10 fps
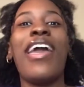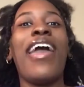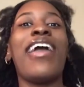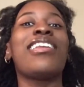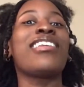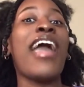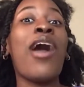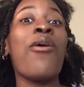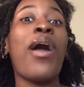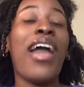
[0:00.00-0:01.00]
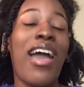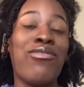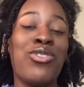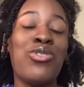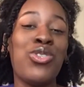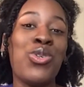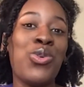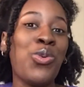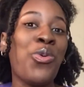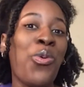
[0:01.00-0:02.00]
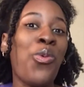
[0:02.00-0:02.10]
and now I have to do